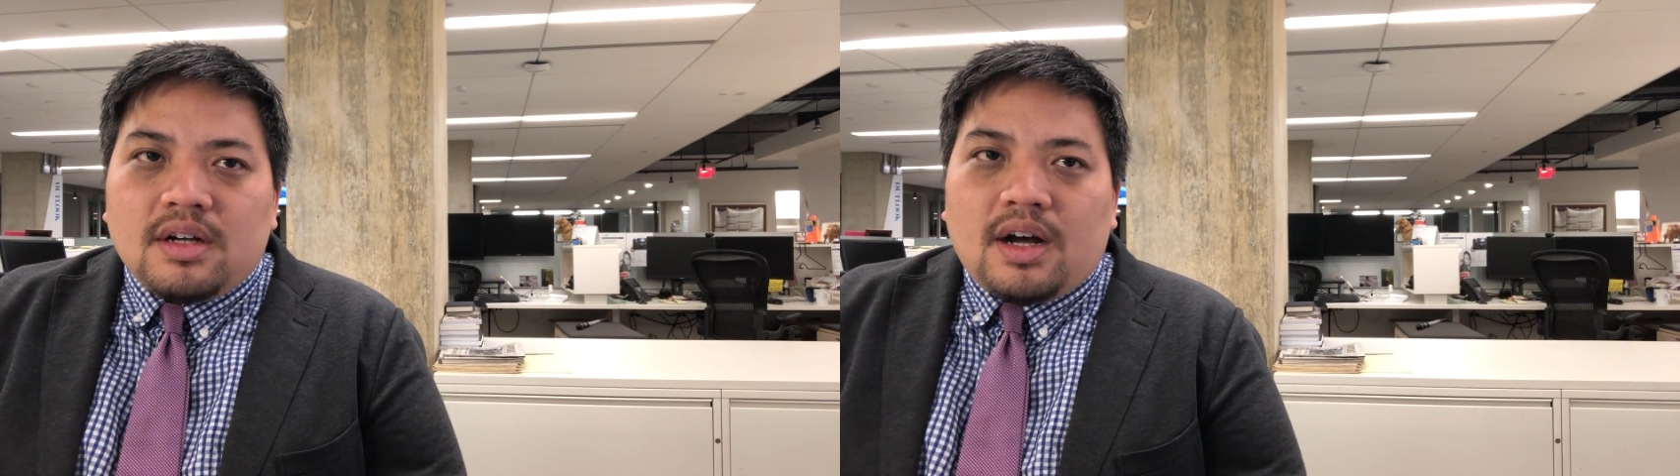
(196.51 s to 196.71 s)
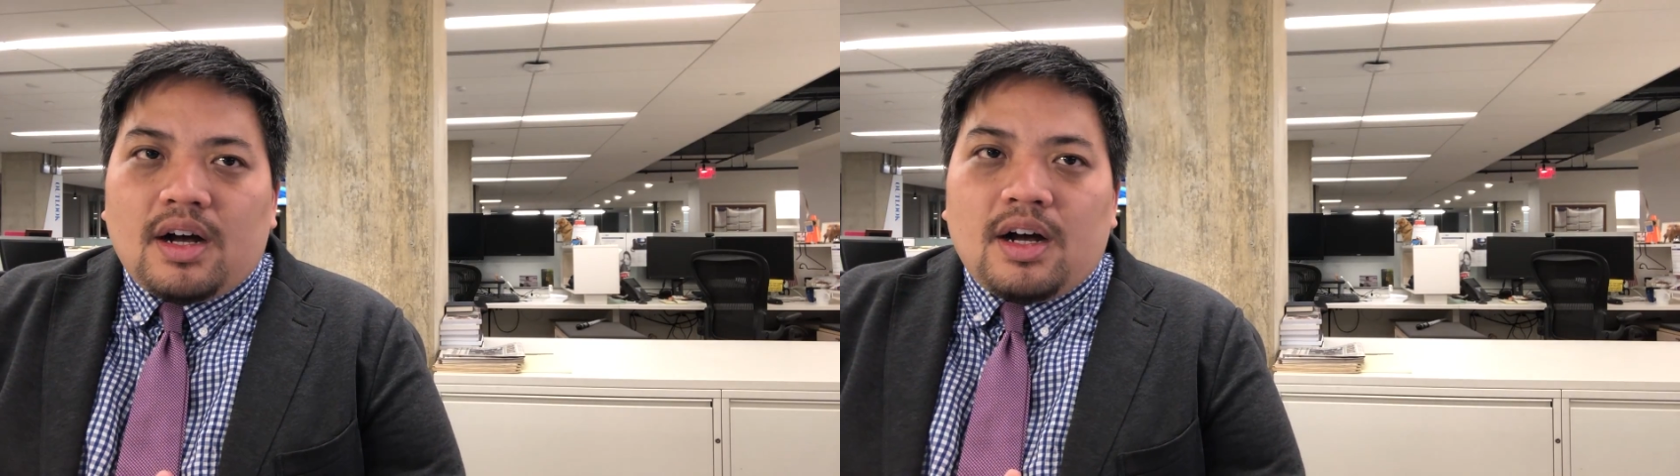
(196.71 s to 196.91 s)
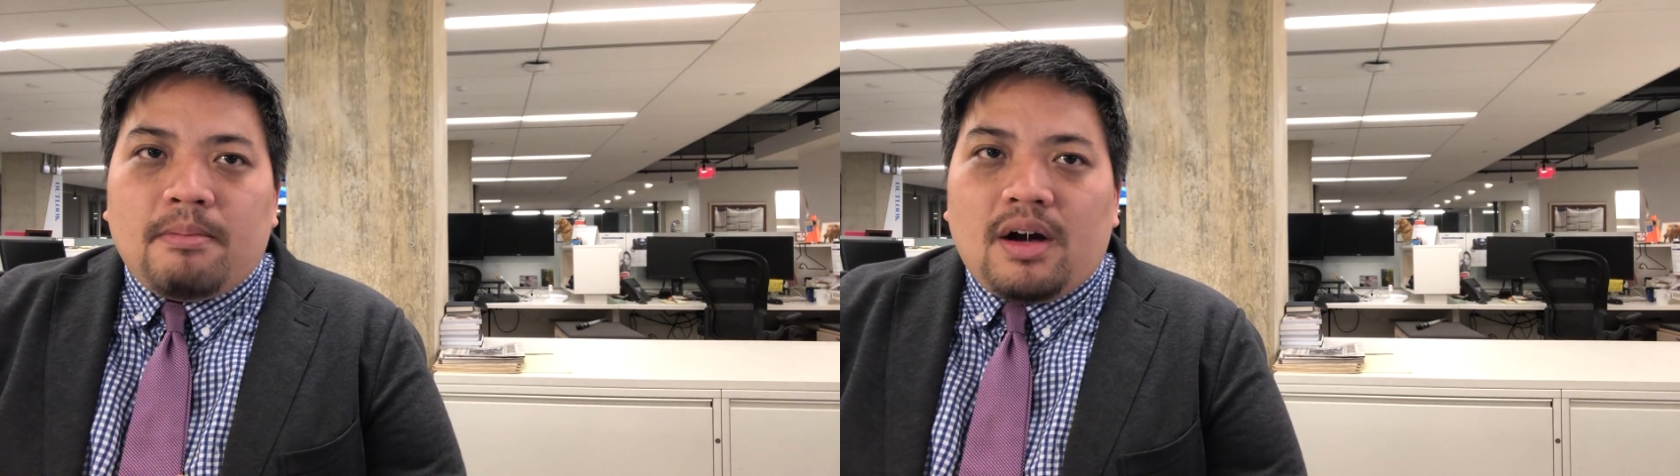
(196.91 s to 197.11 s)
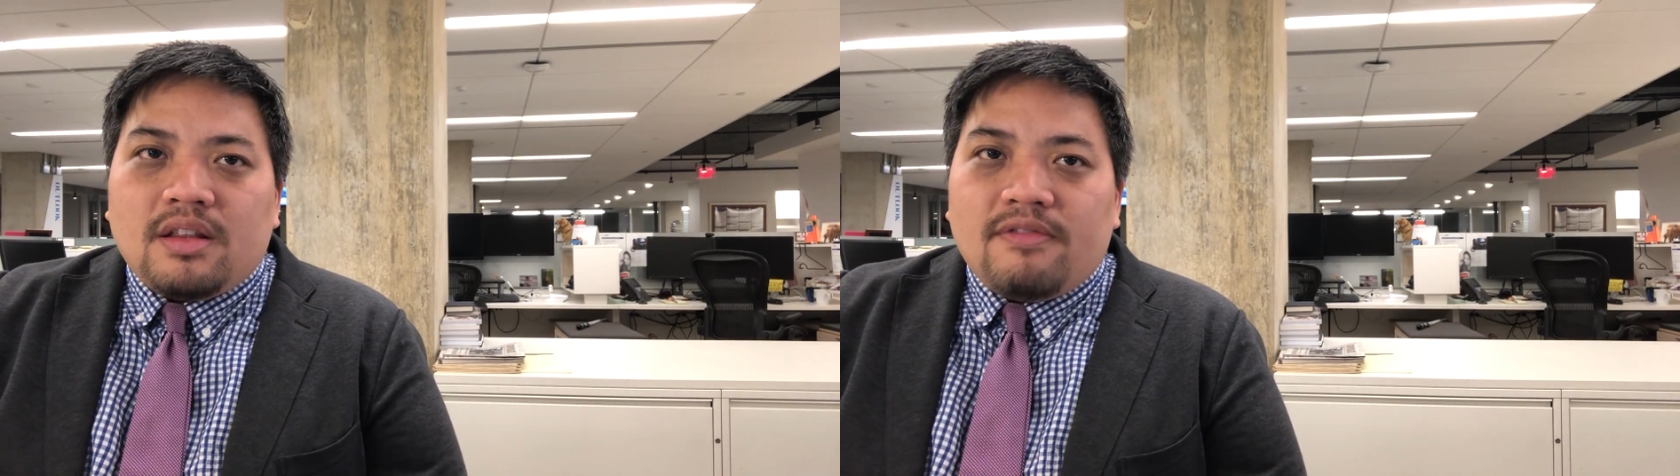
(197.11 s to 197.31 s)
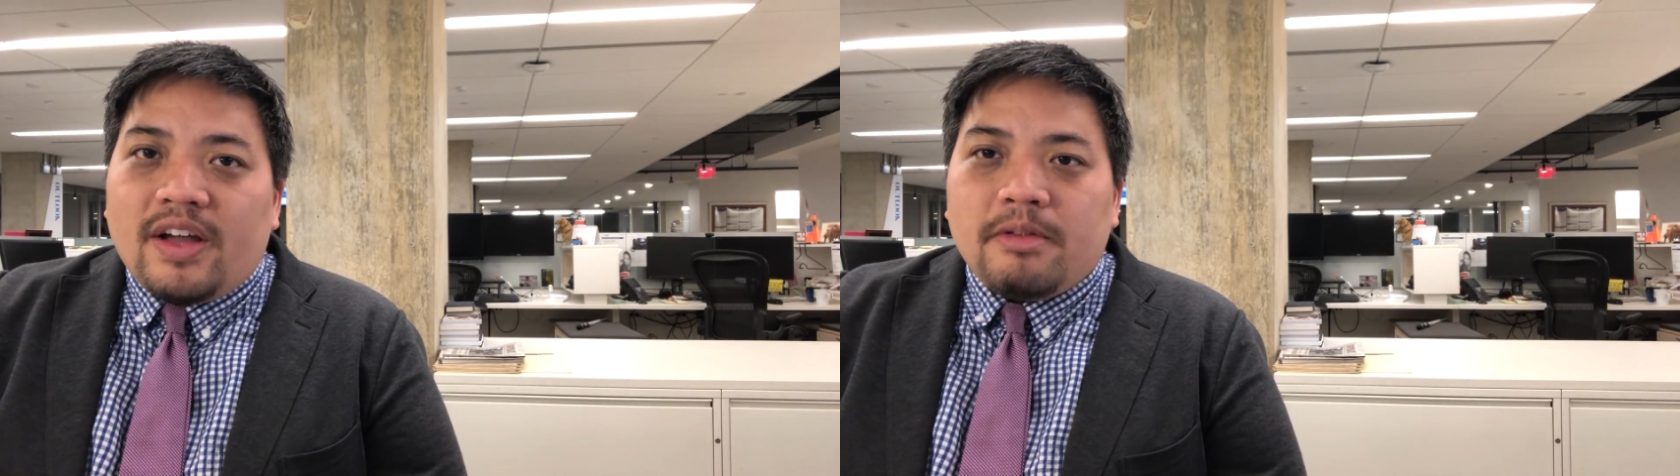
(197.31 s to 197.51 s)

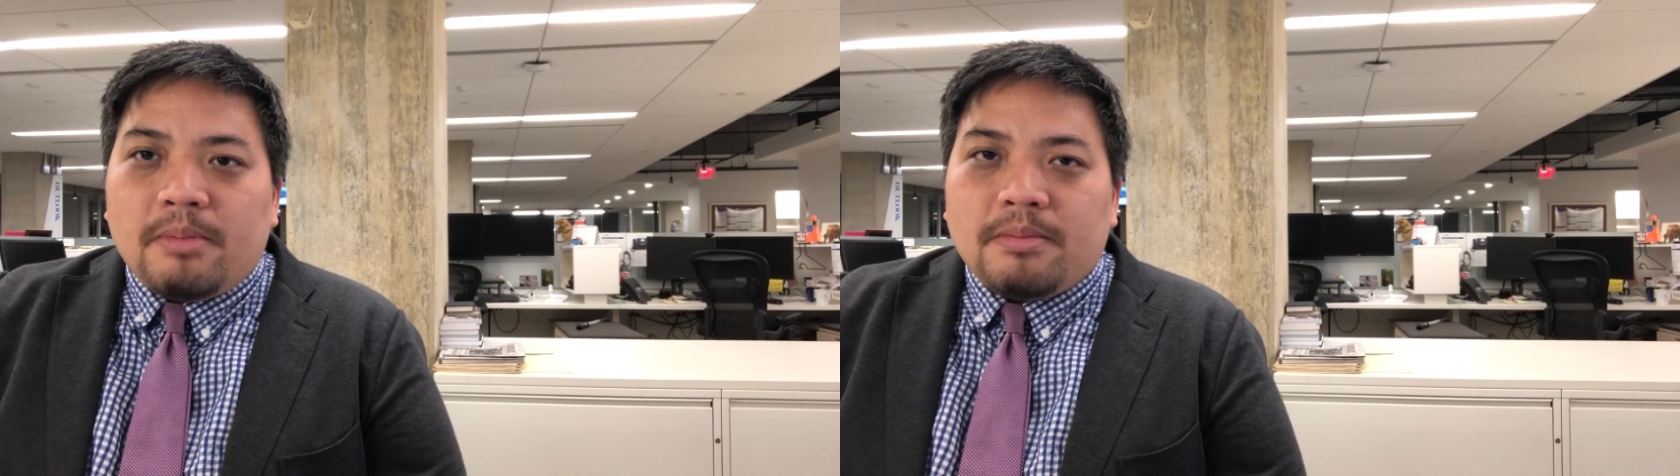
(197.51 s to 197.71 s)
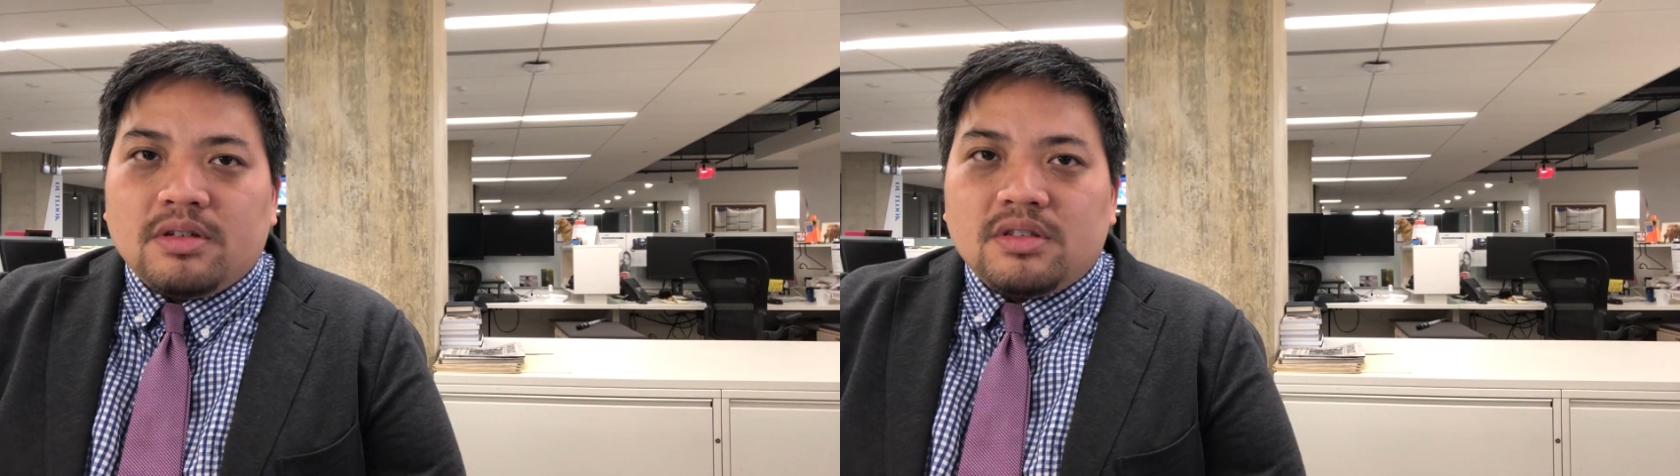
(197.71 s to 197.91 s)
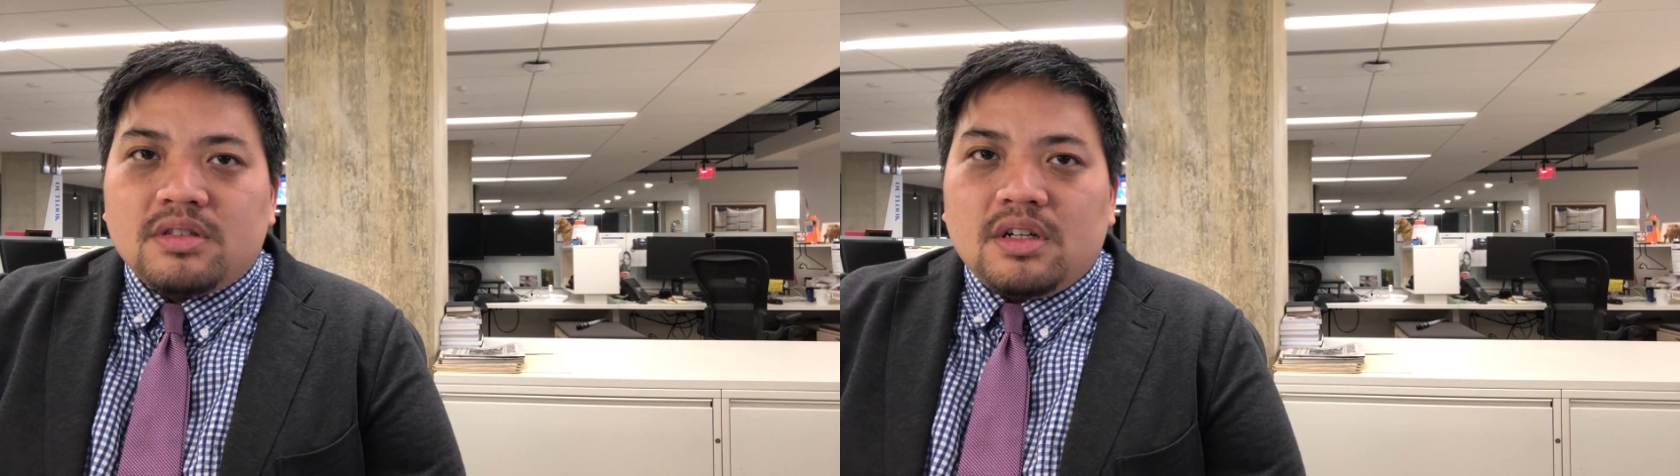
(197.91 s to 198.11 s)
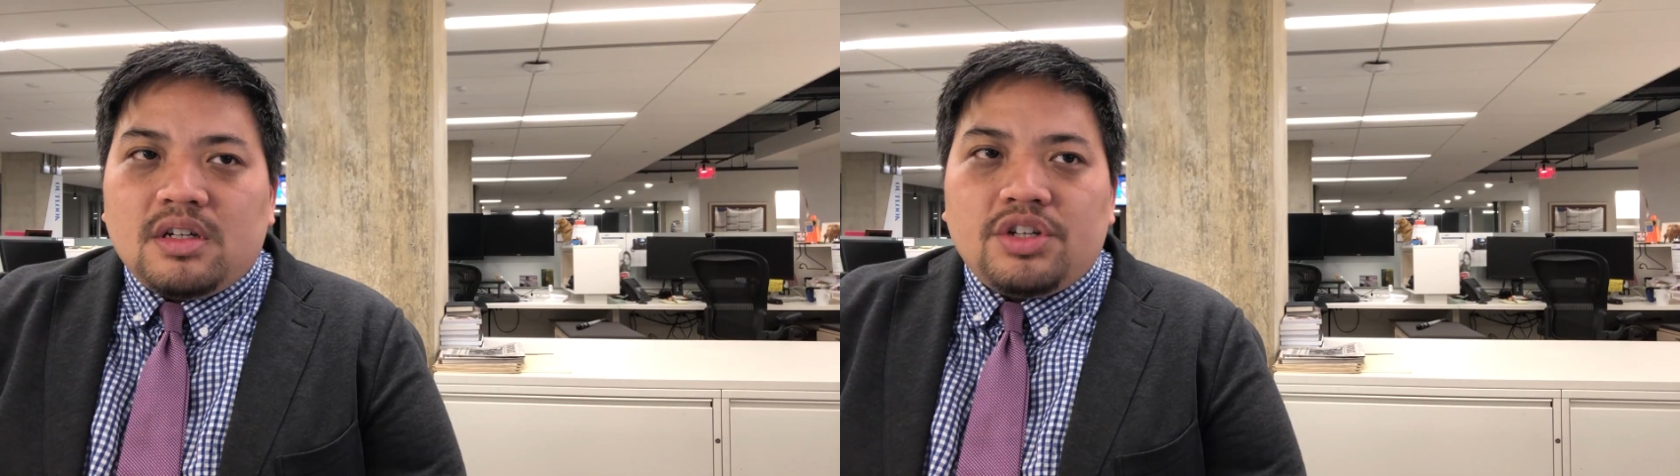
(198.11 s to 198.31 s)
among the family members